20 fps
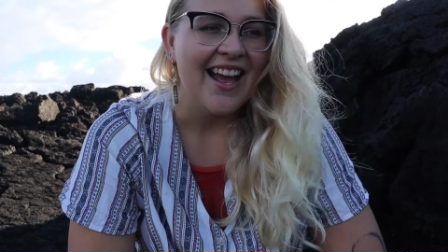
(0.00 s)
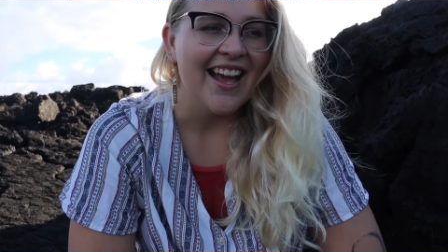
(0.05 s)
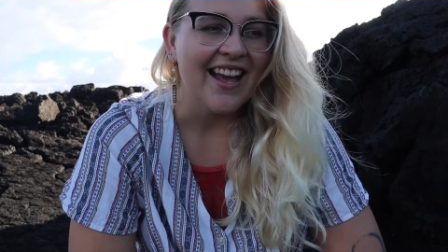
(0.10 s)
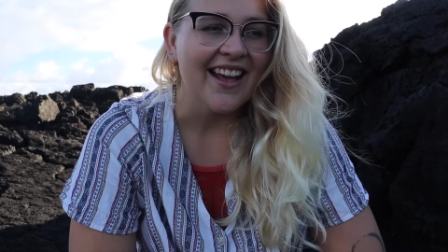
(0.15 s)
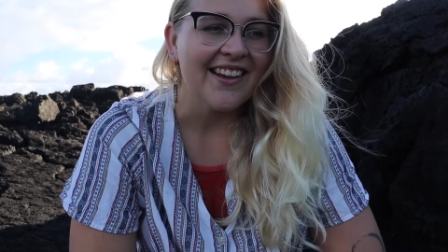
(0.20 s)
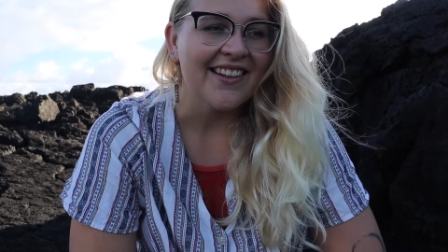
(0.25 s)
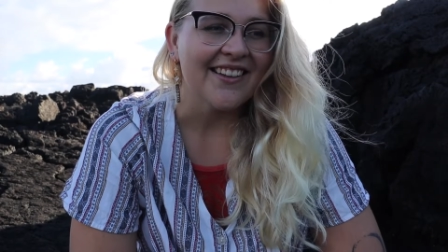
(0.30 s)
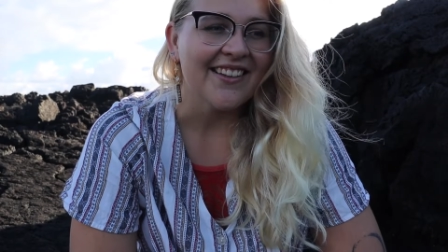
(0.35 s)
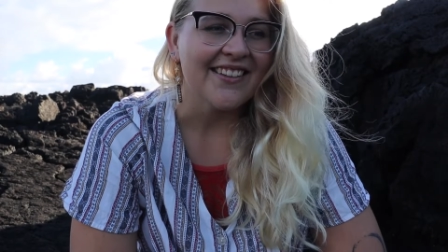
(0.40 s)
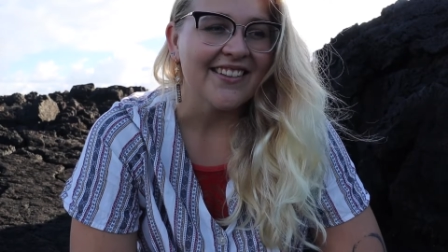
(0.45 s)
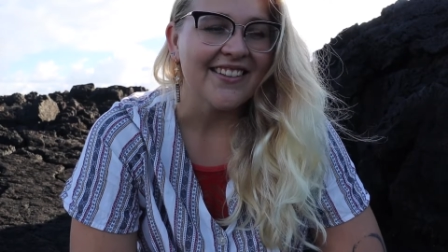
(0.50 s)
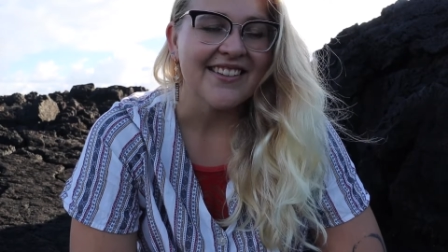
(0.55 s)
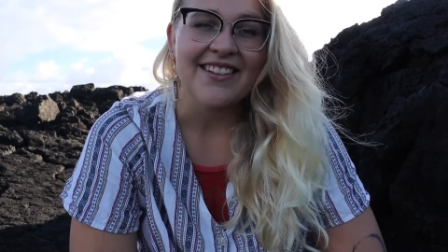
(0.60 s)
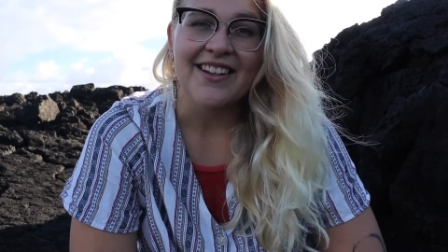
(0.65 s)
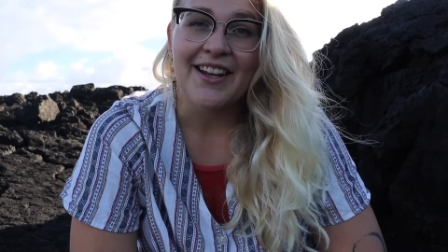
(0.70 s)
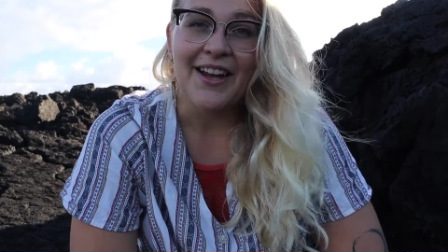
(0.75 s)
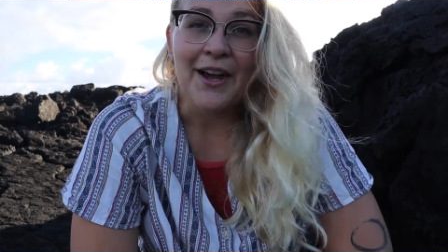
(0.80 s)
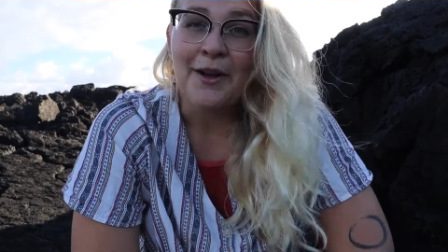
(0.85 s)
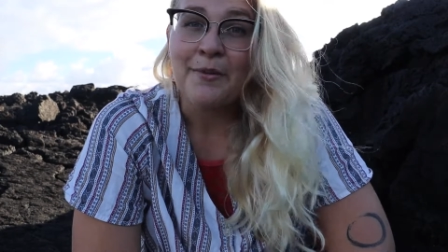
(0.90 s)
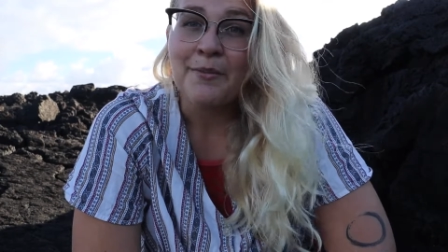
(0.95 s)
and
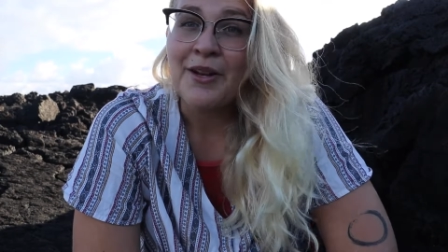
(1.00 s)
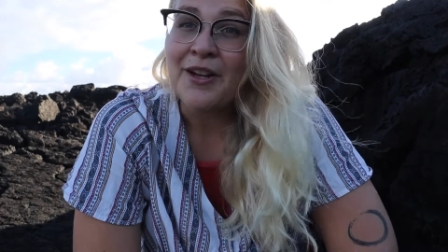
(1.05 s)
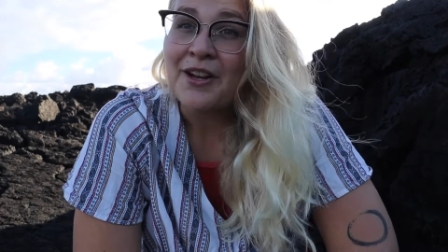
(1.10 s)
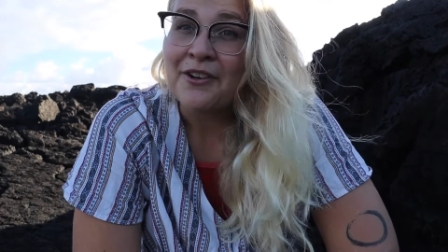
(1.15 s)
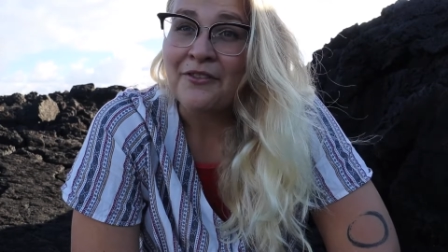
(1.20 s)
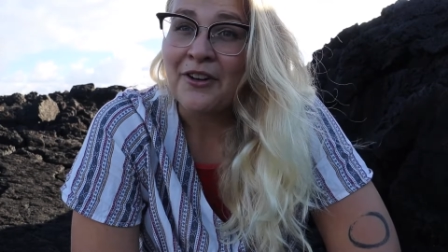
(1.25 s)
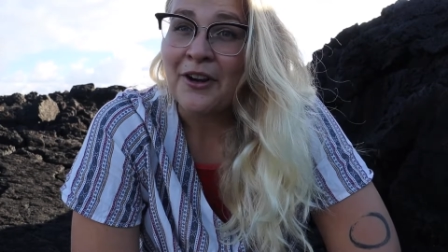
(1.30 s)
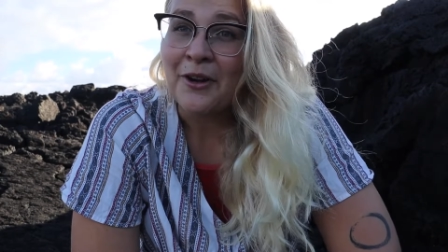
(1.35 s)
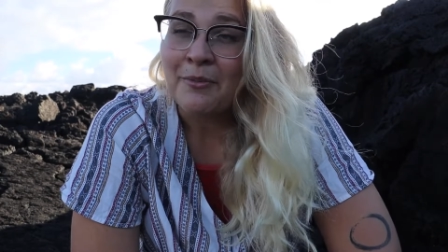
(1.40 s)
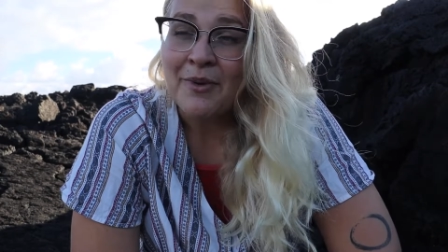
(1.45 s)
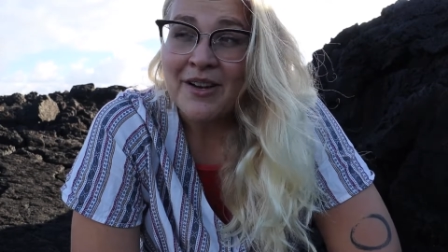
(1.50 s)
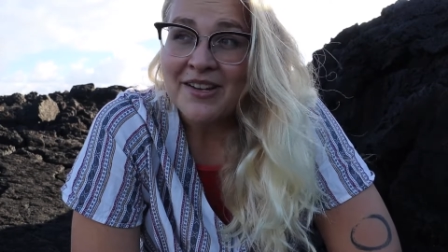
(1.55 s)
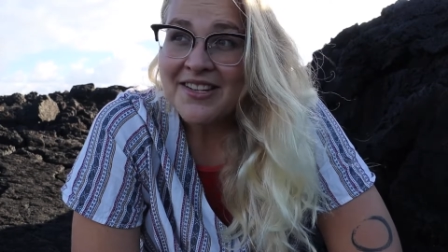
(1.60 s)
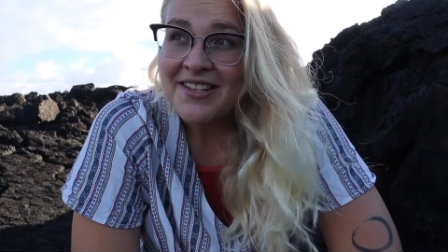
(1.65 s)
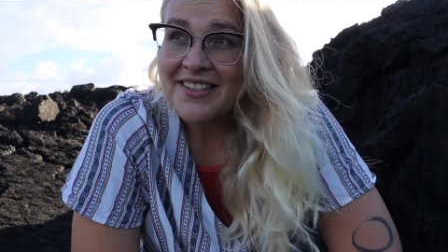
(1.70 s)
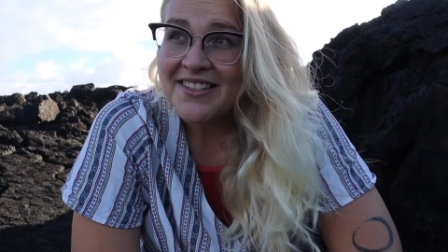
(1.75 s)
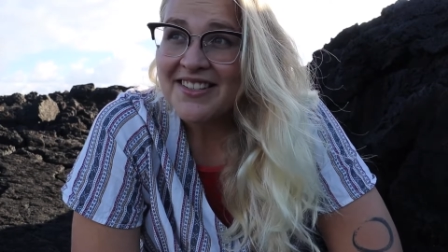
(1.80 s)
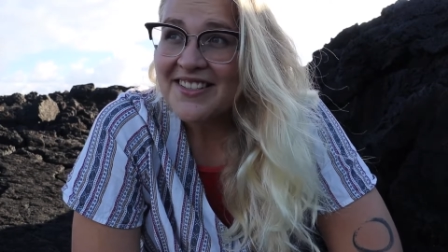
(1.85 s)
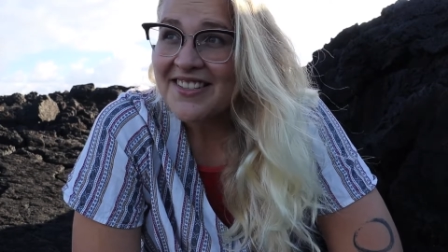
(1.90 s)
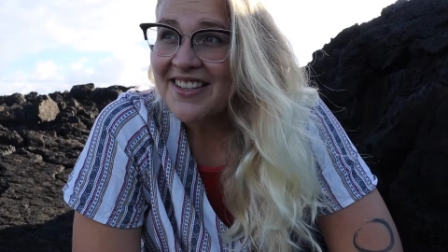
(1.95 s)
I'm an
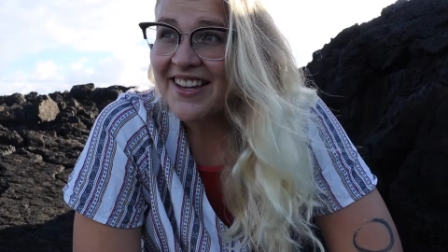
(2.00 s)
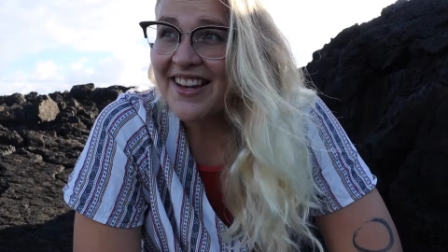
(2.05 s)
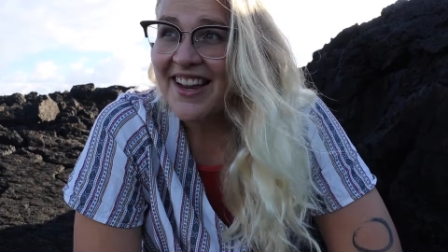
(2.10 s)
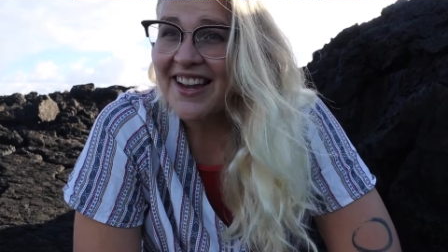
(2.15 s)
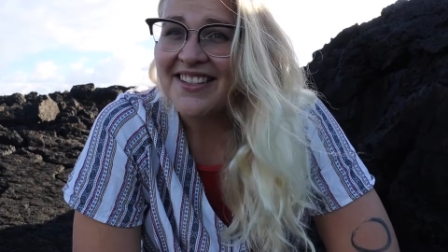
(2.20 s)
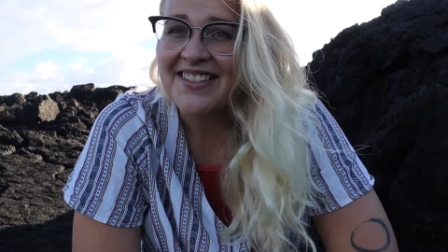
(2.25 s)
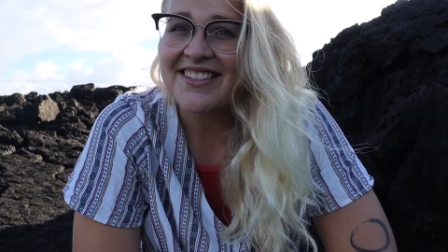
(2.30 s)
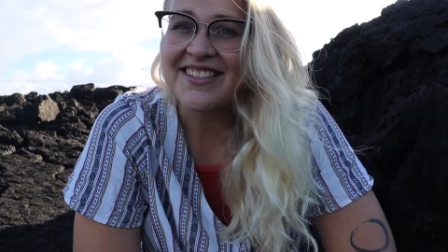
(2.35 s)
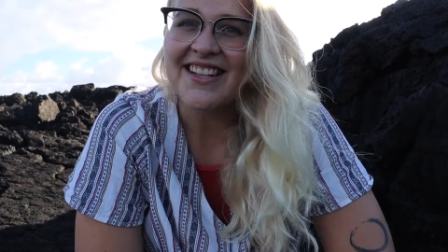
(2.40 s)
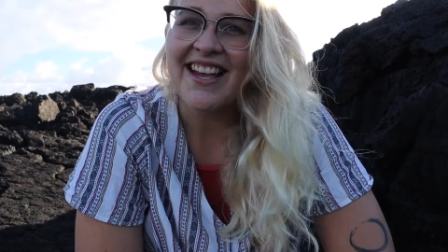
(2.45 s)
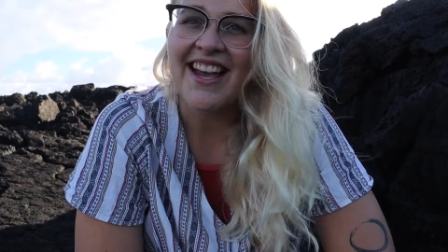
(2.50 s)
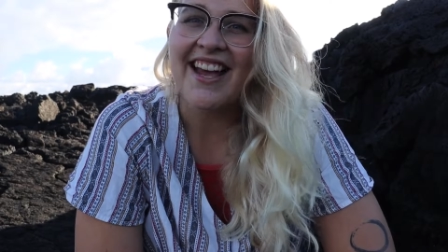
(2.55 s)
environmentalist, I guess.